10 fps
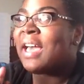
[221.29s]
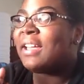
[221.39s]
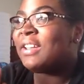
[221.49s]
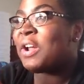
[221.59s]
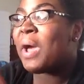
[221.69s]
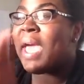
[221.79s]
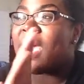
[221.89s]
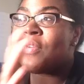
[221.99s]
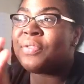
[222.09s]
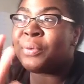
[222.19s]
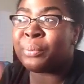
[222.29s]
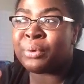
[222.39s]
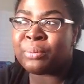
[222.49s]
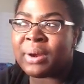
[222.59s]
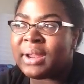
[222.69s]
I have the
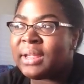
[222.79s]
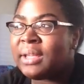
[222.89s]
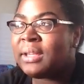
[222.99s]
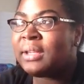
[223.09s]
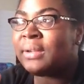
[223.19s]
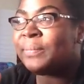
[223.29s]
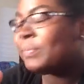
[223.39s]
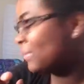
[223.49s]
room ready.